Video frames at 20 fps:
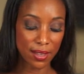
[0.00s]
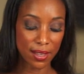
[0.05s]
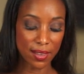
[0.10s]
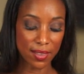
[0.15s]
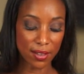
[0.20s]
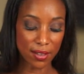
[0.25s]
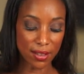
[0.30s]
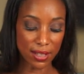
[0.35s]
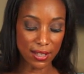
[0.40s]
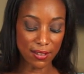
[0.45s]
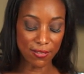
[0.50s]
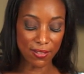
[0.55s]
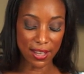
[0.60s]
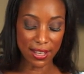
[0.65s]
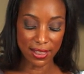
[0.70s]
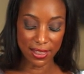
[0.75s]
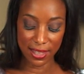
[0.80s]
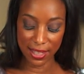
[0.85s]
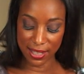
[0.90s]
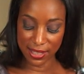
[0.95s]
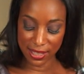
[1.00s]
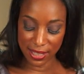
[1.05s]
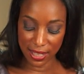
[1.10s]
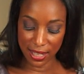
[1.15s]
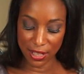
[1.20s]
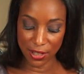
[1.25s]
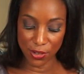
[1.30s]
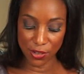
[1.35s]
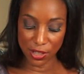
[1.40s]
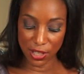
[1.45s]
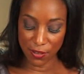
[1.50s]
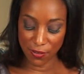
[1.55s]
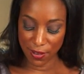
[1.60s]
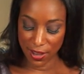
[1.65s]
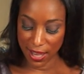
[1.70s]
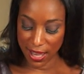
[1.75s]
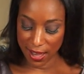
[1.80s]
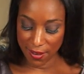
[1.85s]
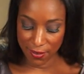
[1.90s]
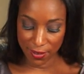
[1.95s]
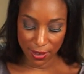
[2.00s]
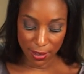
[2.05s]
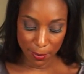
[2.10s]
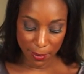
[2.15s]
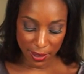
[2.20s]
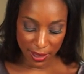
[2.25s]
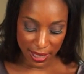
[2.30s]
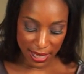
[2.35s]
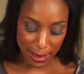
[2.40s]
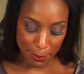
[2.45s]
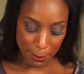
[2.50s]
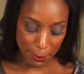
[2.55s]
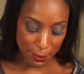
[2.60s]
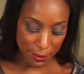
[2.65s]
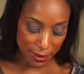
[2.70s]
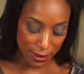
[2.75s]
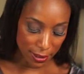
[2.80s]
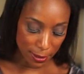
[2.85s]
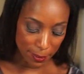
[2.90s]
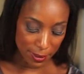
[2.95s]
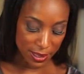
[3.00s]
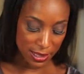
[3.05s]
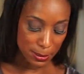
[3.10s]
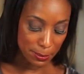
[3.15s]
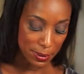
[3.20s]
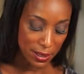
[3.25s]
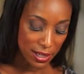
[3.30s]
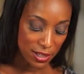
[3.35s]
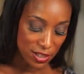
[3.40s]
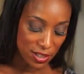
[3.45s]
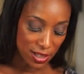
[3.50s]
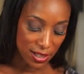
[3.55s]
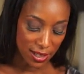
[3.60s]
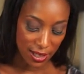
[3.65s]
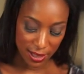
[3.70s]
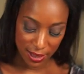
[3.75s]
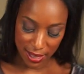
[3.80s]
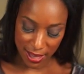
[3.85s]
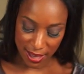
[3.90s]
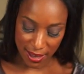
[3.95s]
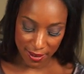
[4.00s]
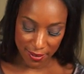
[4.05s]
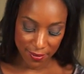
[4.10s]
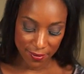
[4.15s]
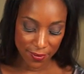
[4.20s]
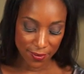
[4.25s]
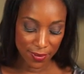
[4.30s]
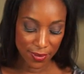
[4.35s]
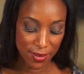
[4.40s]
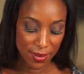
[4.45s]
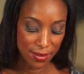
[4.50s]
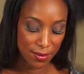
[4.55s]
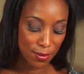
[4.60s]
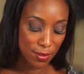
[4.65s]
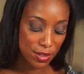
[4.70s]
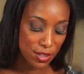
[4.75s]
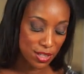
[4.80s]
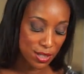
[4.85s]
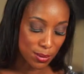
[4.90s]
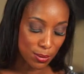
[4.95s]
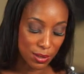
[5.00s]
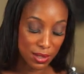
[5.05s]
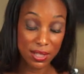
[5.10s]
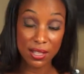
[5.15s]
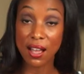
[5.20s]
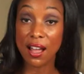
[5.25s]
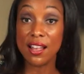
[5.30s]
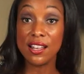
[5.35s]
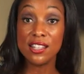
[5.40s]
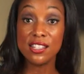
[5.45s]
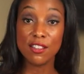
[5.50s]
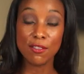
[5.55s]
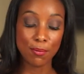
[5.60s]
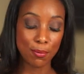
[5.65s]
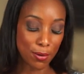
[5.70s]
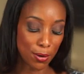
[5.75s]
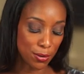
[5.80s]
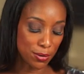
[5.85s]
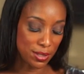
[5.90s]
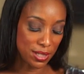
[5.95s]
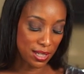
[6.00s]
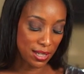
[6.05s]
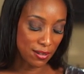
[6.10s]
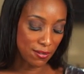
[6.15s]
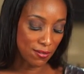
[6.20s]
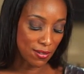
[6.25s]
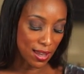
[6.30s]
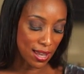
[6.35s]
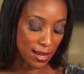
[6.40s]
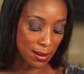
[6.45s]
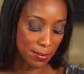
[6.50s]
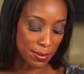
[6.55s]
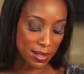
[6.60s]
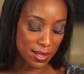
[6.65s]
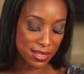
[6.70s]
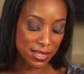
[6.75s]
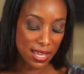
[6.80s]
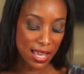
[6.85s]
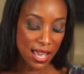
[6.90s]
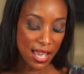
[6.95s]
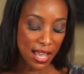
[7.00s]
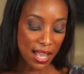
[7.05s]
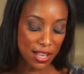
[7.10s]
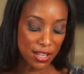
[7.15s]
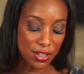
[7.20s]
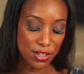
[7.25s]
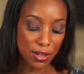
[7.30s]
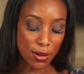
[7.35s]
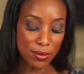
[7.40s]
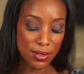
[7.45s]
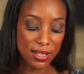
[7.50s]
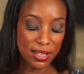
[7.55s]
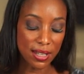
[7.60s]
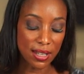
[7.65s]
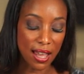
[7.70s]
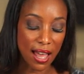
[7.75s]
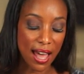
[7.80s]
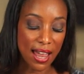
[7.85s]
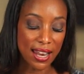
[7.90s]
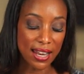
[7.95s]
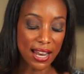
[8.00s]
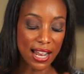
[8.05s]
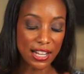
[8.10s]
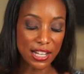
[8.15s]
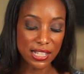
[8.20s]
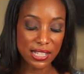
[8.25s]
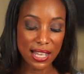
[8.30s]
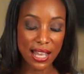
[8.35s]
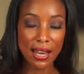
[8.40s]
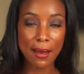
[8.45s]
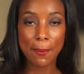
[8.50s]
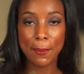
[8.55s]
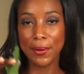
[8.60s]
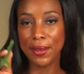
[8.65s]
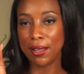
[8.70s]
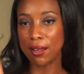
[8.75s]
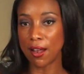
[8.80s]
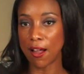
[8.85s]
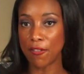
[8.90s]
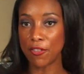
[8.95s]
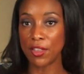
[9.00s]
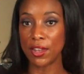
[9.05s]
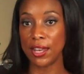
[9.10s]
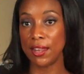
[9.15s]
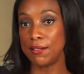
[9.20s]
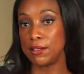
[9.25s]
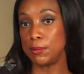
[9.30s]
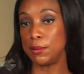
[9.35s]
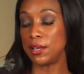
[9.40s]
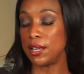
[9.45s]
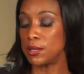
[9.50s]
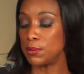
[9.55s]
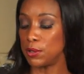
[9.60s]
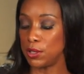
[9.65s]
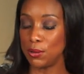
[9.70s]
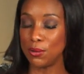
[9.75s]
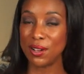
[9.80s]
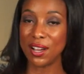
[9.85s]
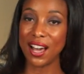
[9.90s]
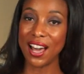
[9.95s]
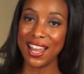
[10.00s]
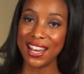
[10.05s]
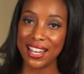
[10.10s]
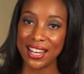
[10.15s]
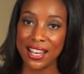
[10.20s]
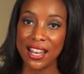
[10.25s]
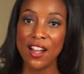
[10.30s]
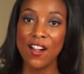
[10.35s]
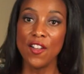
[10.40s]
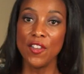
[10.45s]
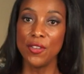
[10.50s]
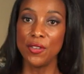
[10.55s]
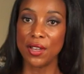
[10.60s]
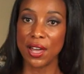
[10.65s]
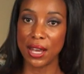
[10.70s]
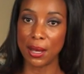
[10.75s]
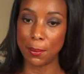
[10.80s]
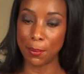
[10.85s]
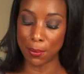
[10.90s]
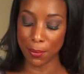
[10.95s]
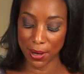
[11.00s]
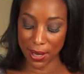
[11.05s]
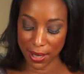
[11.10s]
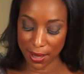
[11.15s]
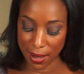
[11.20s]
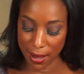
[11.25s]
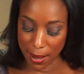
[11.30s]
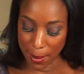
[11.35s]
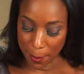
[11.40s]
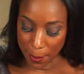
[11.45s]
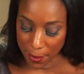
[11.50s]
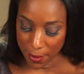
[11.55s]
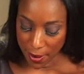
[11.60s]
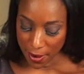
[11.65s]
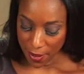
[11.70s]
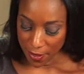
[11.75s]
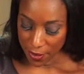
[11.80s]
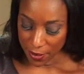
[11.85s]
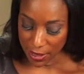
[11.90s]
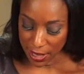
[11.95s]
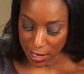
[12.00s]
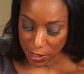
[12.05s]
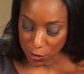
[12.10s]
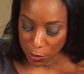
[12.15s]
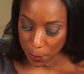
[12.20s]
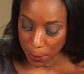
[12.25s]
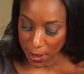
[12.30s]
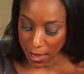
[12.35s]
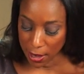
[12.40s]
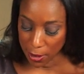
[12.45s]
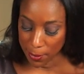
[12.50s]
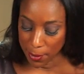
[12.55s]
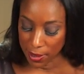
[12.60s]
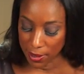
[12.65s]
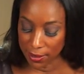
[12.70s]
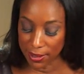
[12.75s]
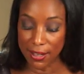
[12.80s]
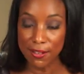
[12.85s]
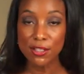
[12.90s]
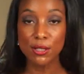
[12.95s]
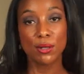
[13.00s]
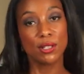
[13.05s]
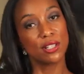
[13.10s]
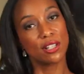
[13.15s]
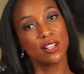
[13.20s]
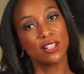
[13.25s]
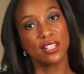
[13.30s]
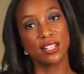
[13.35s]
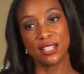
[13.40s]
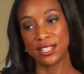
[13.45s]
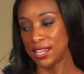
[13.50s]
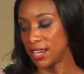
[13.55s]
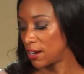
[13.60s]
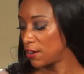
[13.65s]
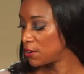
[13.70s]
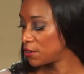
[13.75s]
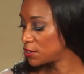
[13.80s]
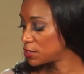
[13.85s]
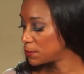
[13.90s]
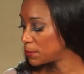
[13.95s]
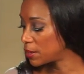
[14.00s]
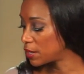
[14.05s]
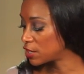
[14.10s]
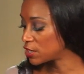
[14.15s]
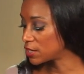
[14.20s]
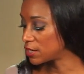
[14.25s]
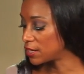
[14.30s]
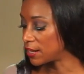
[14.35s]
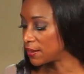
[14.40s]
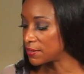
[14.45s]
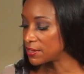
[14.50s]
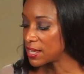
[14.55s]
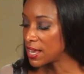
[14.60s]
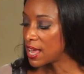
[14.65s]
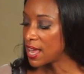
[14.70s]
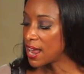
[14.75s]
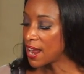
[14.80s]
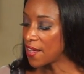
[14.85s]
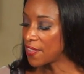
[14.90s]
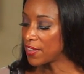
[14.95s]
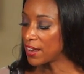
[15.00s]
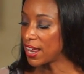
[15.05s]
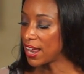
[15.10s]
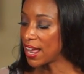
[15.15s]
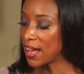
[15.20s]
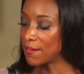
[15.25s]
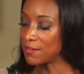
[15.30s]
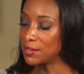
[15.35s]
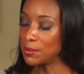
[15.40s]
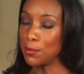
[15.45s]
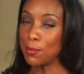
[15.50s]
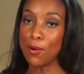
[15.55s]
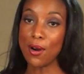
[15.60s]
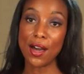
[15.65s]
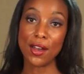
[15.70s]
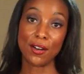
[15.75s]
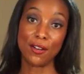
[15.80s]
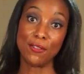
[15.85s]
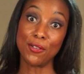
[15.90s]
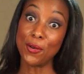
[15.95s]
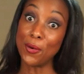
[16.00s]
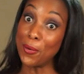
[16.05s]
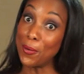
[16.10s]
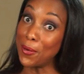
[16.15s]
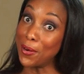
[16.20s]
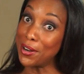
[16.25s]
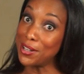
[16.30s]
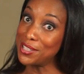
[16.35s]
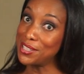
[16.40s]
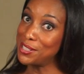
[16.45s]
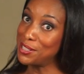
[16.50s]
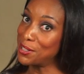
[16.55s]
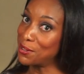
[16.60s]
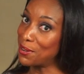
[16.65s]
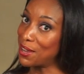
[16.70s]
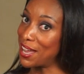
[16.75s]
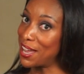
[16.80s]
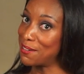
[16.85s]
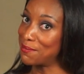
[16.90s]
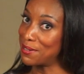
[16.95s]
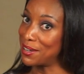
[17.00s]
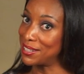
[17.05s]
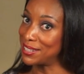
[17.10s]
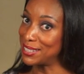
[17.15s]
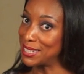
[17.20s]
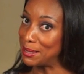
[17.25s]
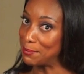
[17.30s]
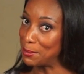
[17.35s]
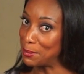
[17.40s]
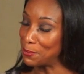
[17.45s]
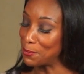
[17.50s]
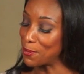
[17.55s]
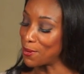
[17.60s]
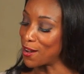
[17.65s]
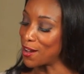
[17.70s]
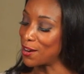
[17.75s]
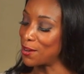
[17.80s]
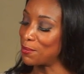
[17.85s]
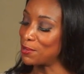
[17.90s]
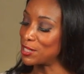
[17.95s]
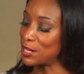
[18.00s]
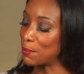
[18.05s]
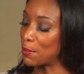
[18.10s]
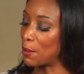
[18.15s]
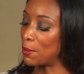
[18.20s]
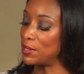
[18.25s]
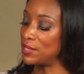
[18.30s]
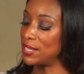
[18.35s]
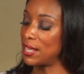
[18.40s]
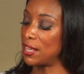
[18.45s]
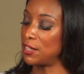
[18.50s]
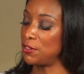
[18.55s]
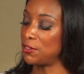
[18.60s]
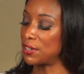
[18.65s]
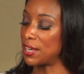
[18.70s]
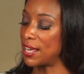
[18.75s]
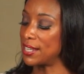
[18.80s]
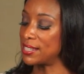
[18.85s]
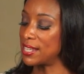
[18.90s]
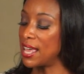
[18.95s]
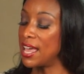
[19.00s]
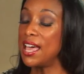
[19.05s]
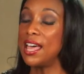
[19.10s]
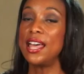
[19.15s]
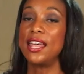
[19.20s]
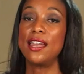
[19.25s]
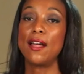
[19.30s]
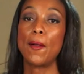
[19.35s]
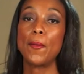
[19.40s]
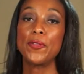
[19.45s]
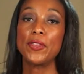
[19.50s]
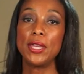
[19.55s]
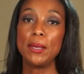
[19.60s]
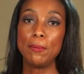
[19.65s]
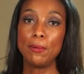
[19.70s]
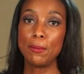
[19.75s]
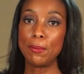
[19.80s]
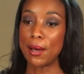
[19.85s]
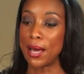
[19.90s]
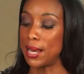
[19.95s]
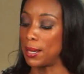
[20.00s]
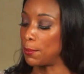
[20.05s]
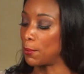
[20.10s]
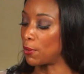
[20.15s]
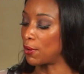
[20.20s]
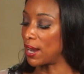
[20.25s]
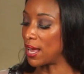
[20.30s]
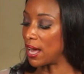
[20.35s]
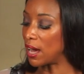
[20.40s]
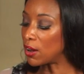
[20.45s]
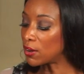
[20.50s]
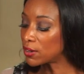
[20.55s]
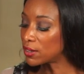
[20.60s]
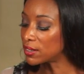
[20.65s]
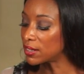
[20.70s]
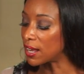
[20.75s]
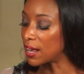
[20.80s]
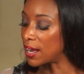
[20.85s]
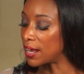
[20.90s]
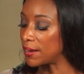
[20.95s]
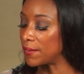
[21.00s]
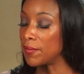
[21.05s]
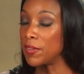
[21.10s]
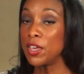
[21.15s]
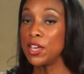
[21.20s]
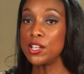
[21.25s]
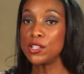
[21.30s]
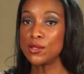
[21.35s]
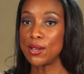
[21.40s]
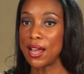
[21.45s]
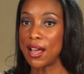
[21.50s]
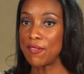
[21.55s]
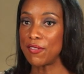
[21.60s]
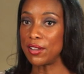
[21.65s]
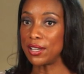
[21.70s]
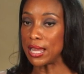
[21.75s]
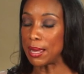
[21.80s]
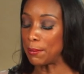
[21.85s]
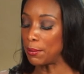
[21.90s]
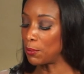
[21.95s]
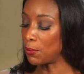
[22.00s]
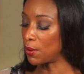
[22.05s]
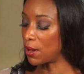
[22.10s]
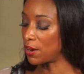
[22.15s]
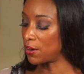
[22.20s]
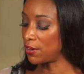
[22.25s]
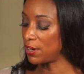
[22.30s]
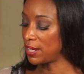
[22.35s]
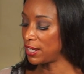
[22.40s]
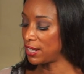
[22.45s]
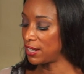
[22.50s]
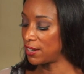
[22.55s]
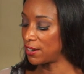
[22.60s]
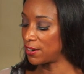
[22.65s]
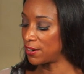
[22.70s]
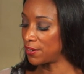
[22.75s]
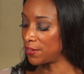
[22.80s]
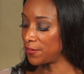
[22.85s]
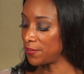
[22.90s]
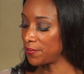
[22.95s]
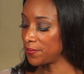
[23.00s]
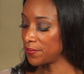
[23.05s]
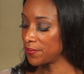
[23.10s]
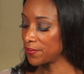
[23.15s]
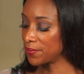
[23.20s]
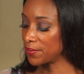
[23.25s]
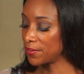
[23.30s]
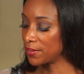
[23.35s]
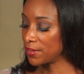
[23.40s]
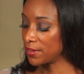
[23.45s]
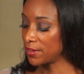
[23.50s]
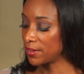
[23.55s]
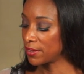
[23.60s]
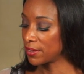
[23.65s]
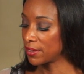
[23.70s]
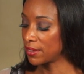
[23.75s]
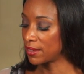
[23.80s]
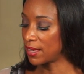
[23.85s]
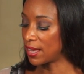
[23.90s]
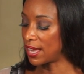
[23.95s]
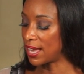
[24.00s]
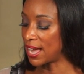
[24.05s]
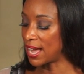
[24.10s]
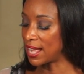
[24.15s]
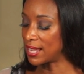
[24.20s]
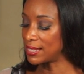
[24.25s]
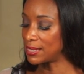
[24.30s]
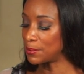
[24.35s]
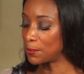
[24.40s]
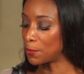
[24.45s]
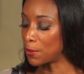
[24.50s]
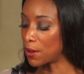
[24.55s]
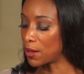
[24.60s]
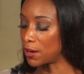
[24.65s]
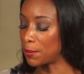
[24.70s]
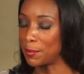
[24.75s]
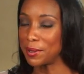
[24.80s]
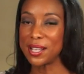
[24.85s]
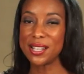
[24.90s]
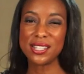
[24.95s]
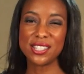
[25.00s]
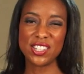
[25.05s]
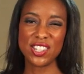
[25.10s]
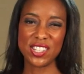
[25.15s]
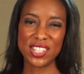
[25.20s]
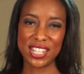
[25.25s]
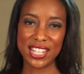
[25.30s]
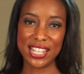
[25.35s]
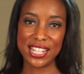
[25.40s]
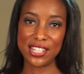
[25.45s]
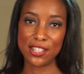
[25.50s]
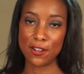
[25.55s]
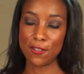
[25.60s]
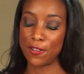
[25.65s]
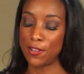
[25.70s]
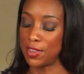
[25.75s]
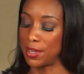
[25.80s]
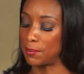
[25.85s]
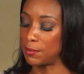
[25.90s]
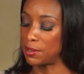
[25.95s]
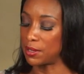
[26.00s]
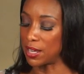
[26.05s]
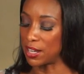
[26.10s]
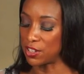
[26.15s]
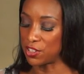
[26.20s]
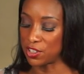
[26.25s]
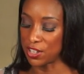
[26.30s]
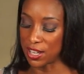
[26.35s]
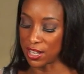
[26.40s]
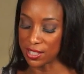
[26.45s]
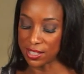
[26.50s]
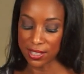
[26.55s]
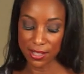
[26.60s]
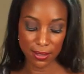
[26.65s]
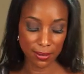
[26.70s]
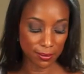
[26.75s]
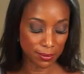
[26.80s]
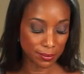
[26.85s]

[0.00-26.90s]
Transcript: a little leaf like this, and I usually, if I have a little bit of lamb, I put a little bit of spinach in like that, which is with tons of protein and vitamins. And you don't need a lot, and I just kind of peel off the leaves because when you cut it, you kind of break up the natural pattern of the leaves, so it's good to tear your spinach leaves. And then I have some water. Of course, I have my lemon water, which I'm always telling you guys, it helps keep your body more alkaline. So I have the lemon water here. I add some water because it's just easier for them to digest.